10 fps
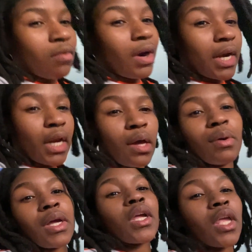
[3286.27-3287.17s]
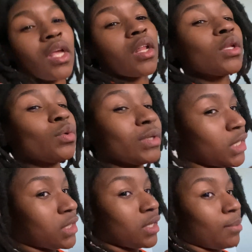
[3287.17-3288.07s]
right now and include
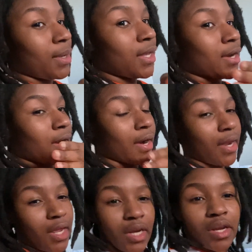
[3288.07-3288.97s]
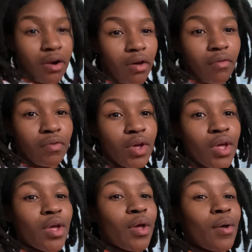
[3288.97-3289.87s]
this clip in there and end it off.
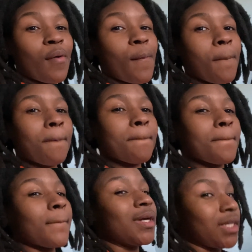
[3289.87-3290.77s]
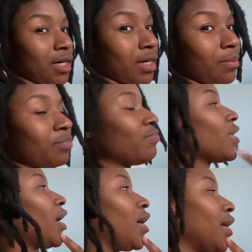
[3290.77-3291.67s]
You know what I mean?
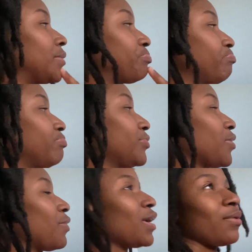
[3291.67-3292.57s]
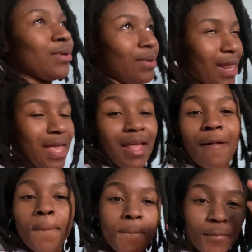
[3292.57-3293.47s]
Nah, we ain't gonna do that.
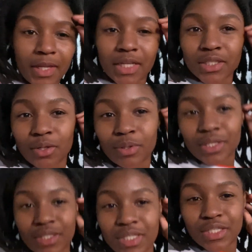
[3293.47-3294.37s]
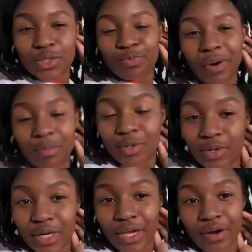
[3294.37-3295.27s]
So this is probably
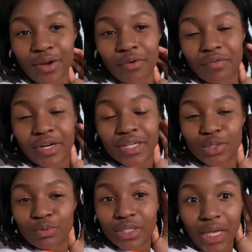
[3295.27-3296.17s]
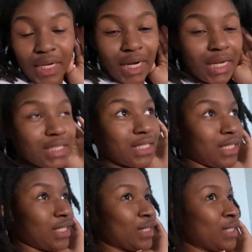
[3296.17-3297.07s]
gonna carry over into day
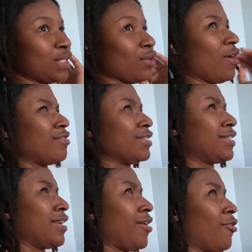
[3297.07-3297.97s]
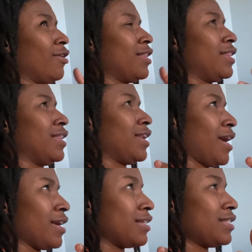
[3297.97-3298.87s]
19. So I'll see y'all the
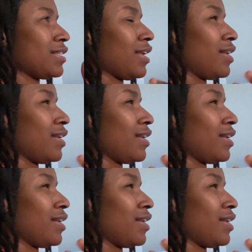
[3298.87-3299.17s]
next